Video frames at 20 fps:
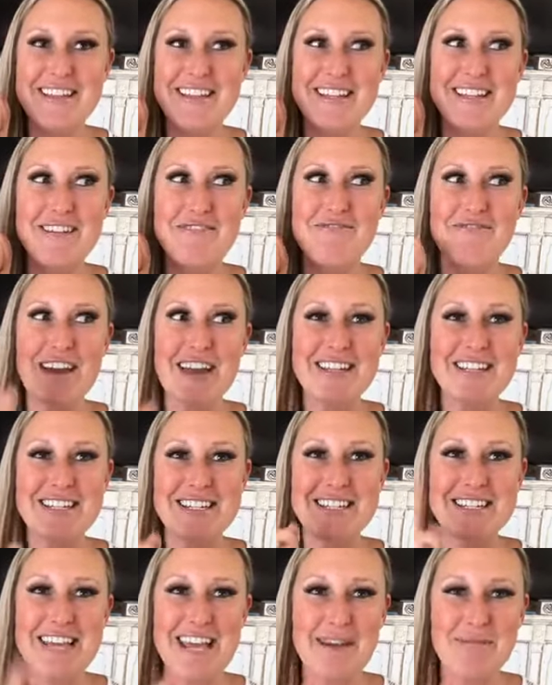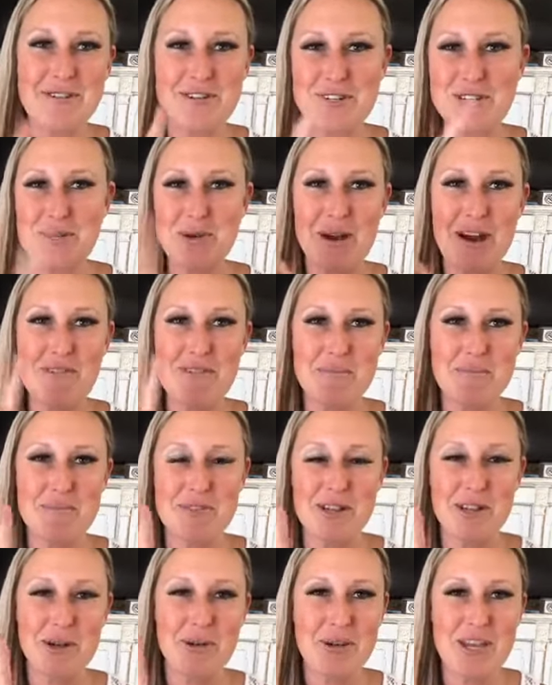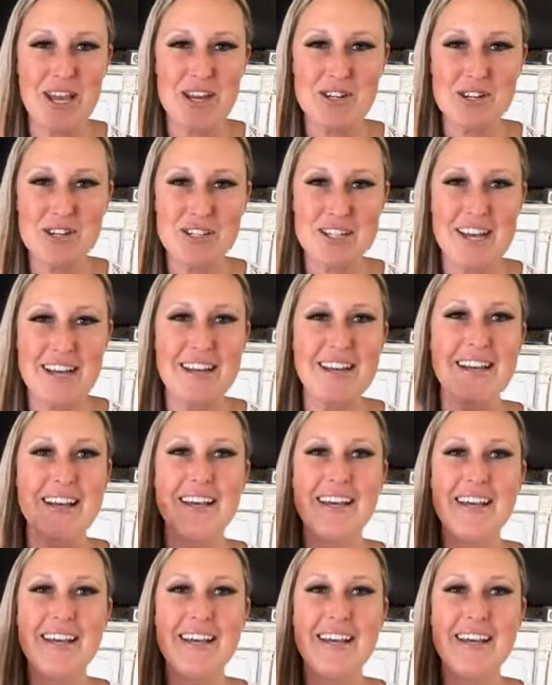the event date. We just don't have the, the location yet.